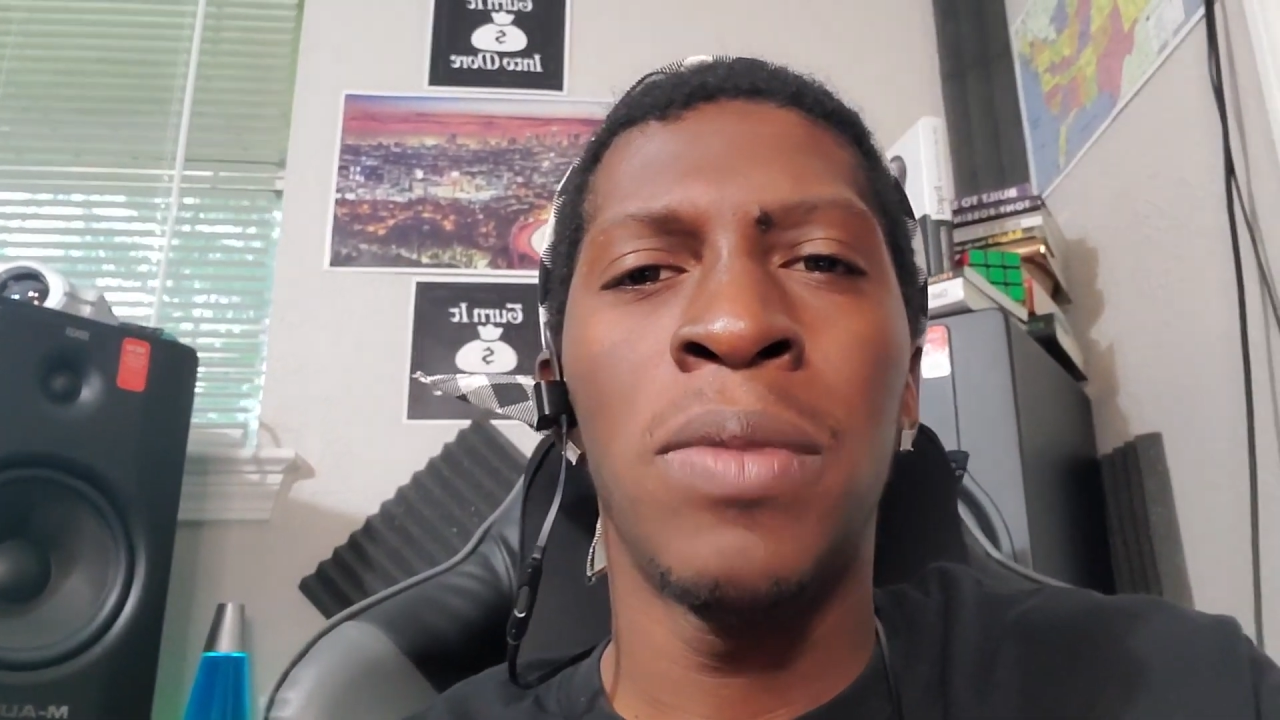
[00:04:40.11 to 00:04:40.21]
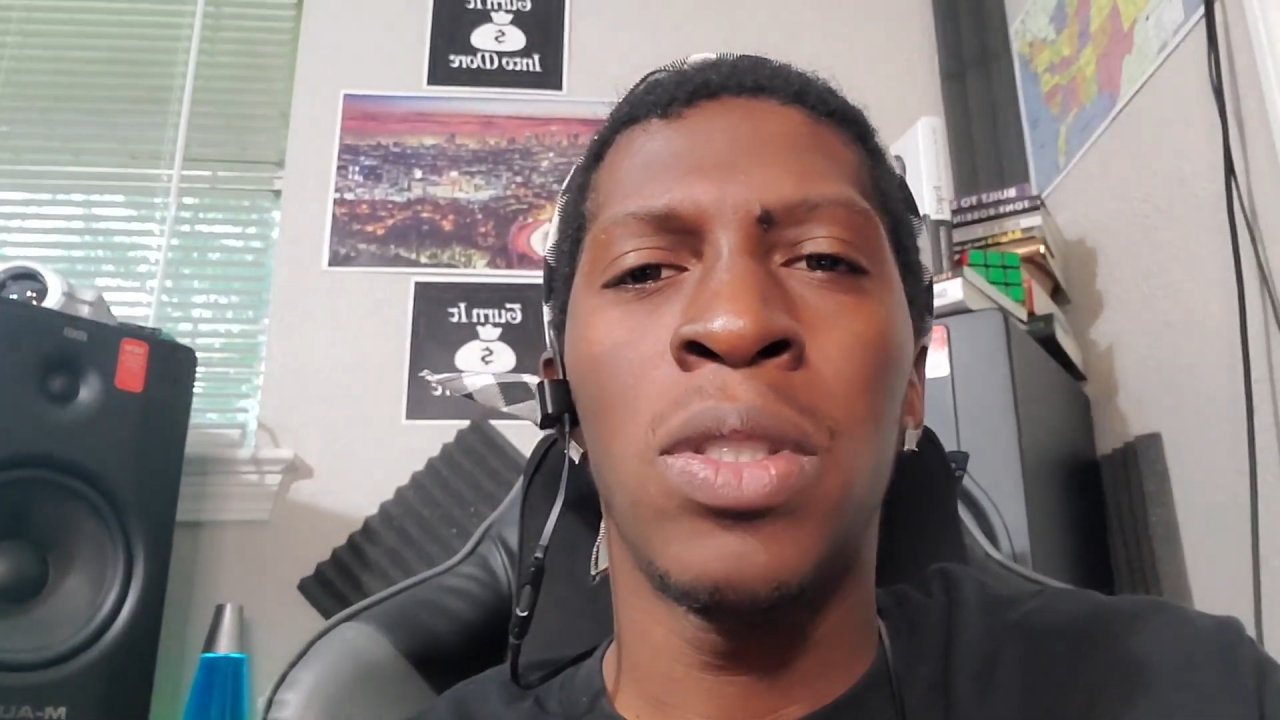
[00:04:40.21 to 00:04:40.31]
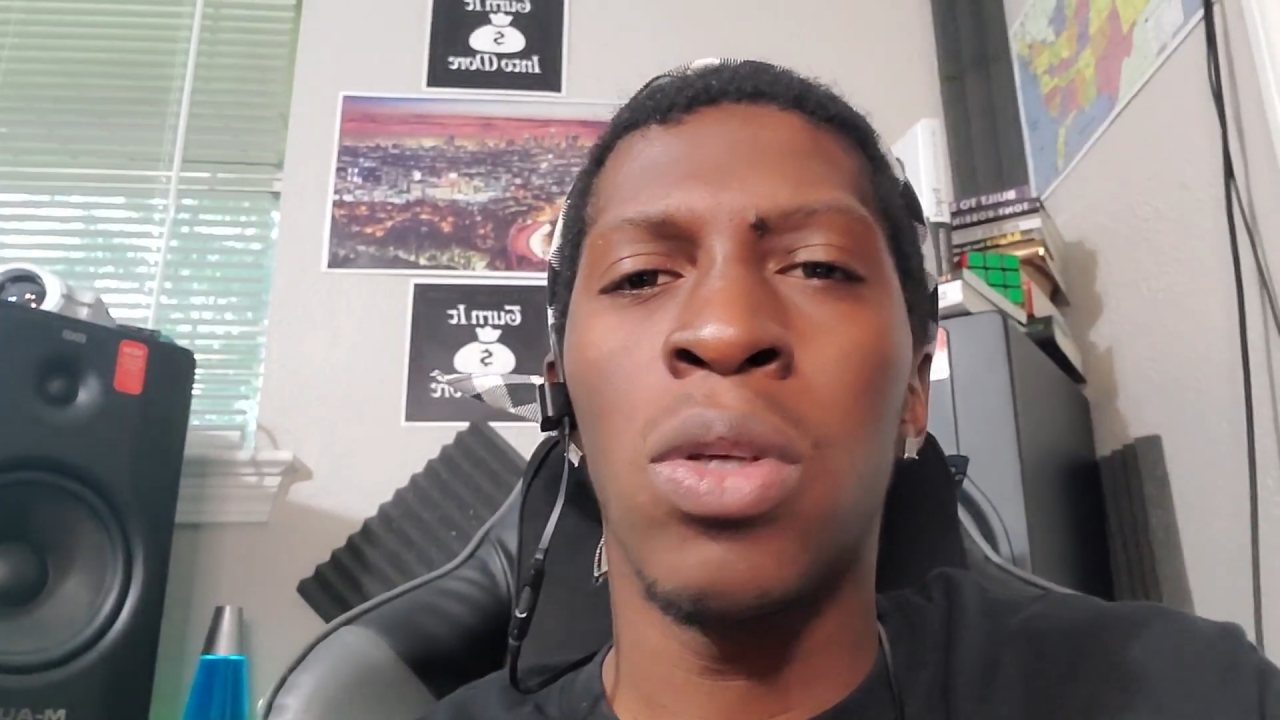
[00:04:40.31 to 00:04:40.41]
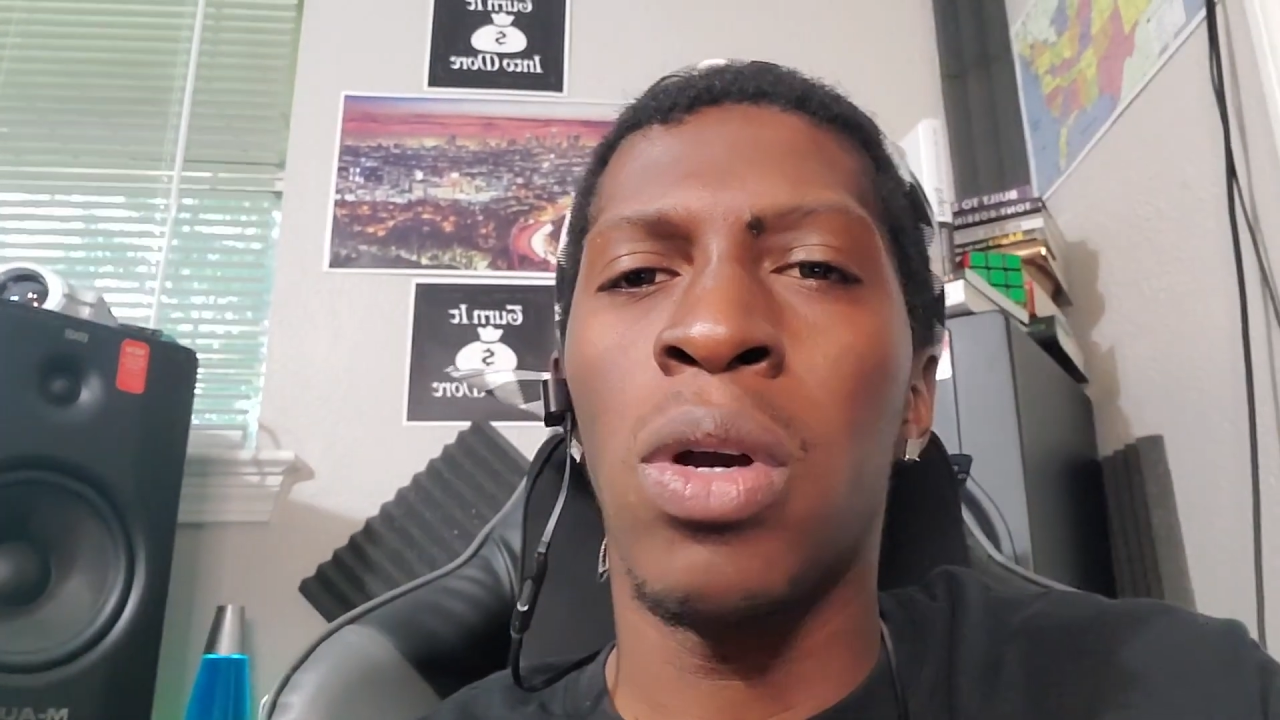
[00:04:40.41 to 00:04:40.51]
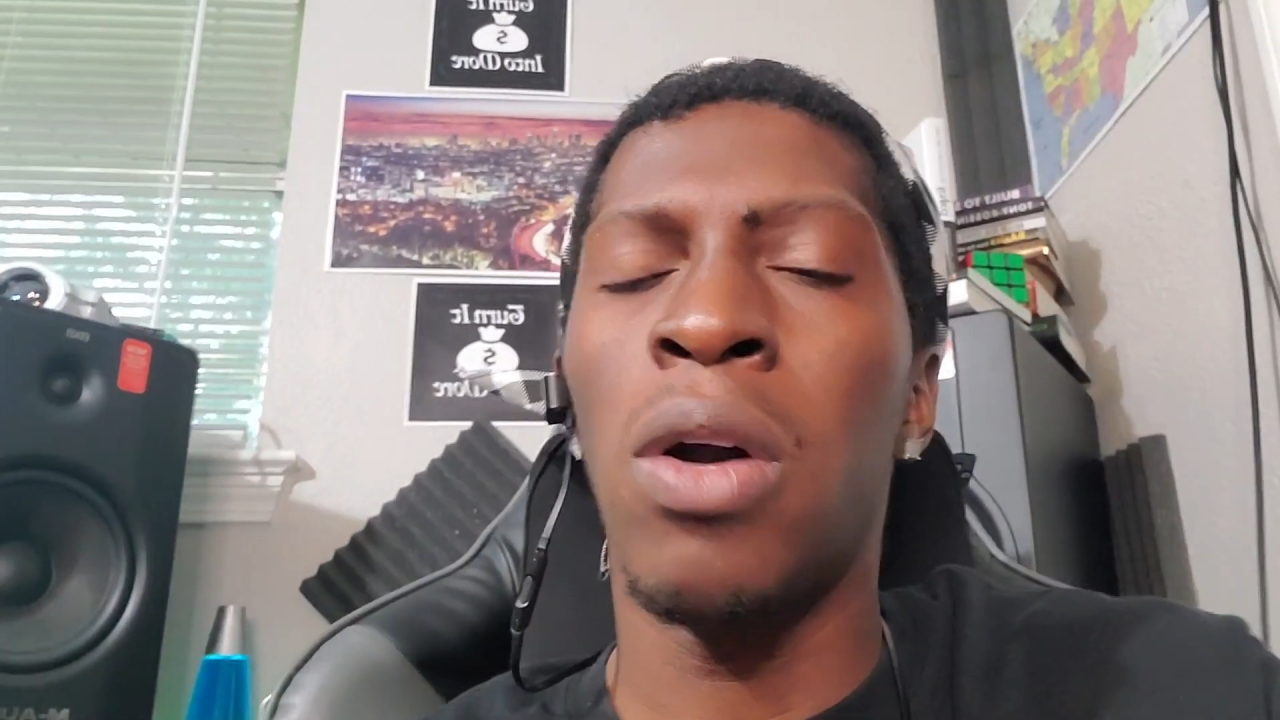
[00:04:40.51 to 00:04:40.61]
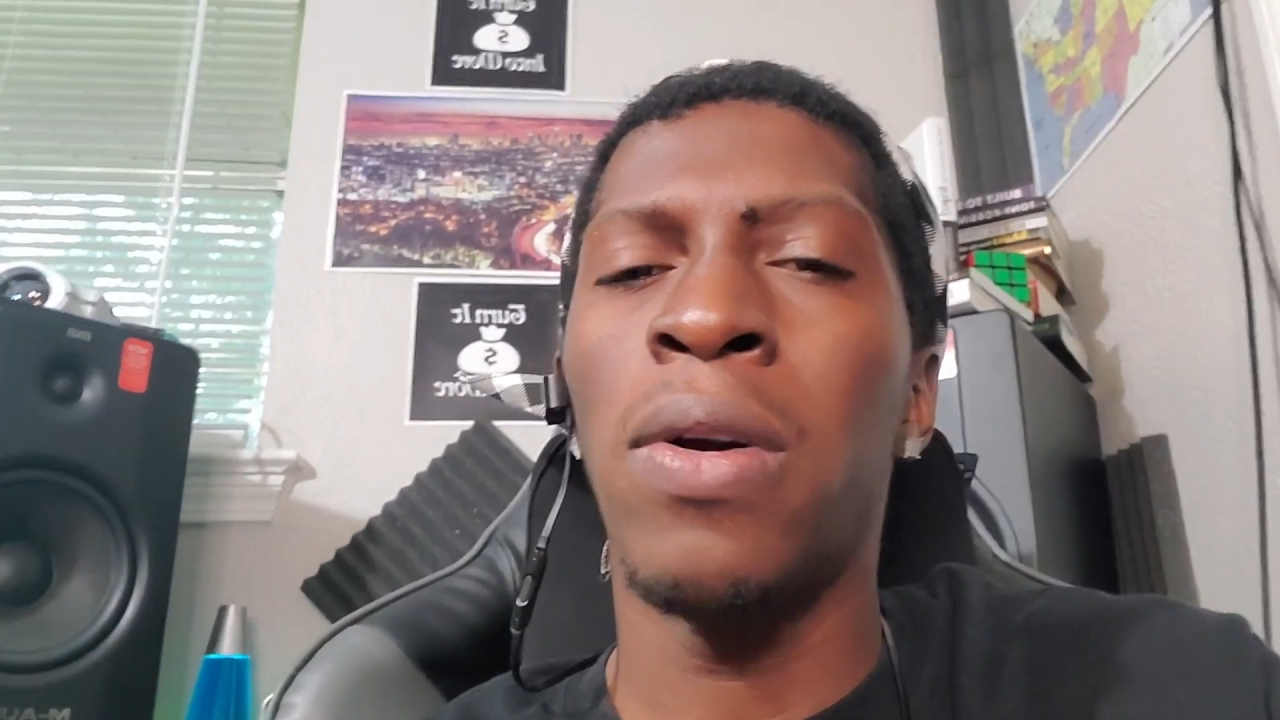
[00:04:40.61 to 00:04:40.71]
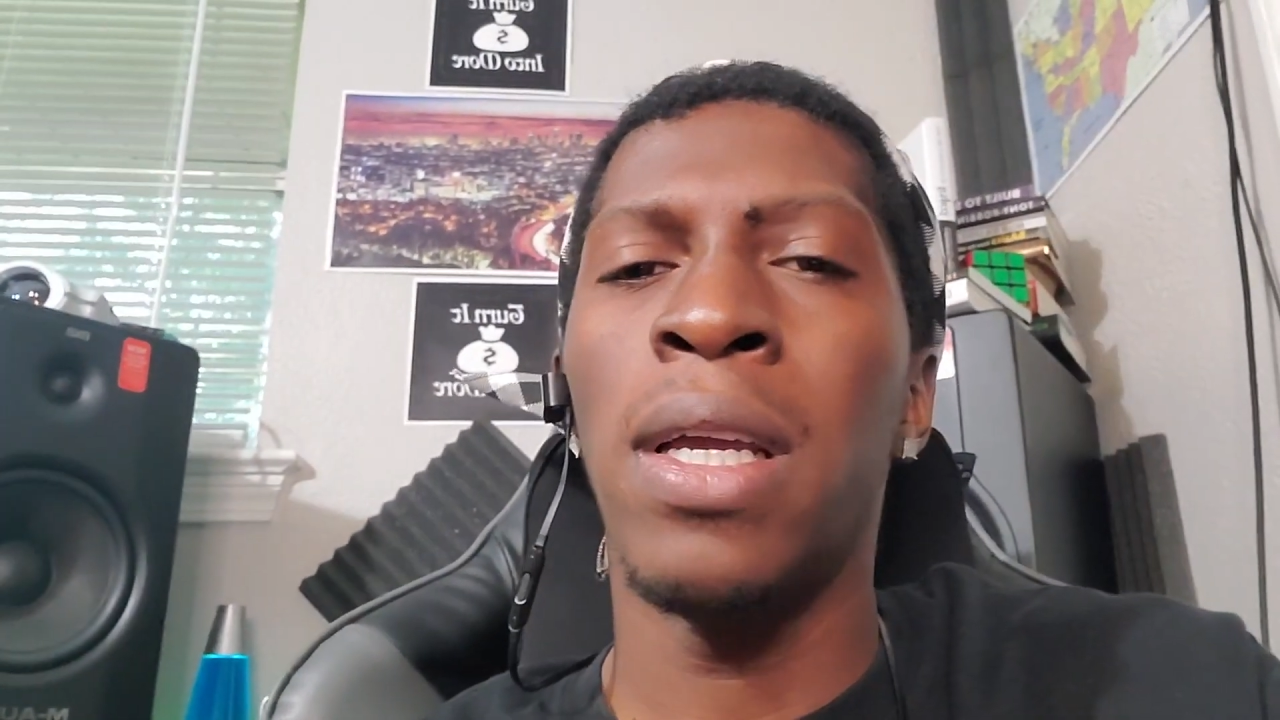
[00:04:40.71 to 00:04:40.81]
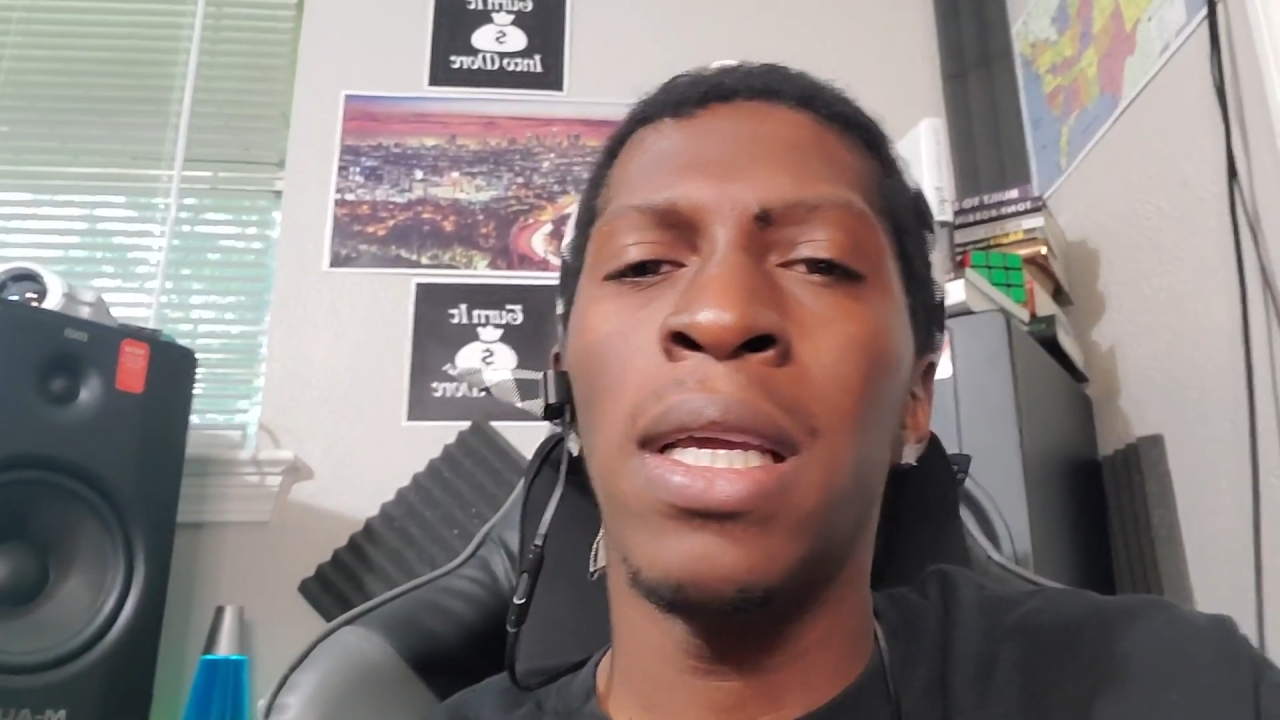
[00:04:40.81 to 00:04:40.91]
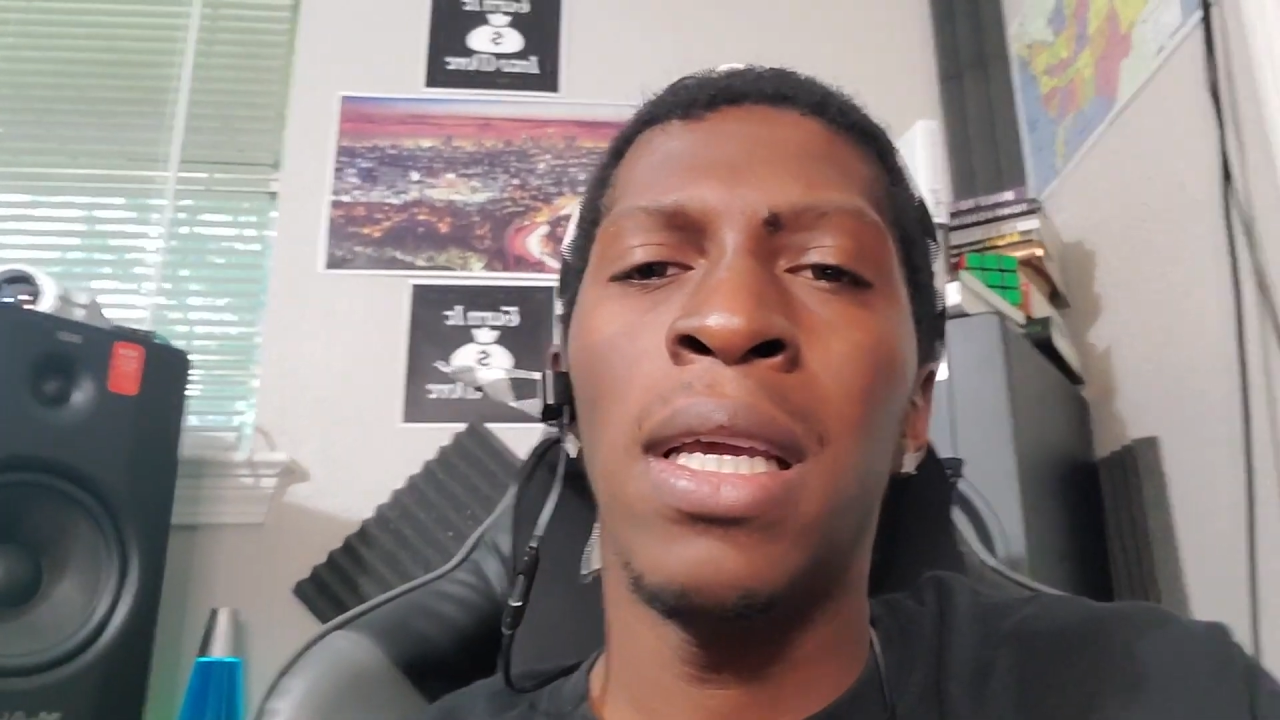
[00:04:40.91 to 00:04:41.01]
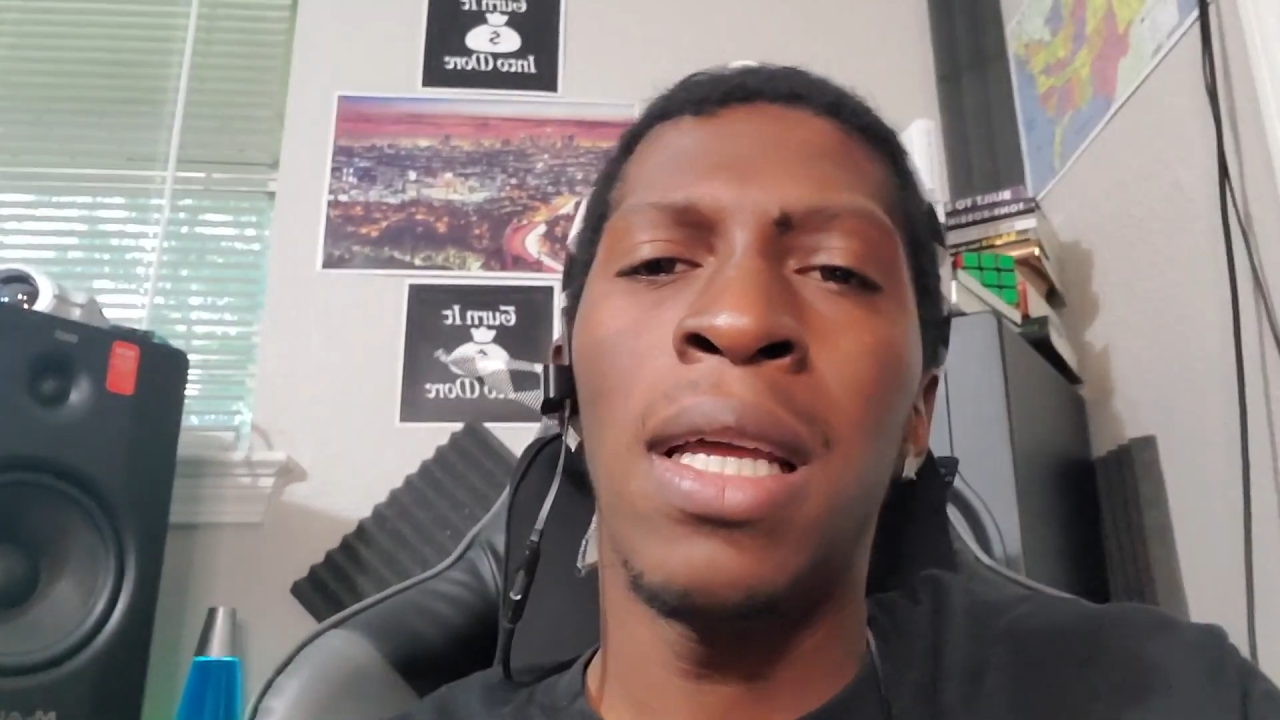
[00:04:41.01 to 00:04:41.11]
So go ahead,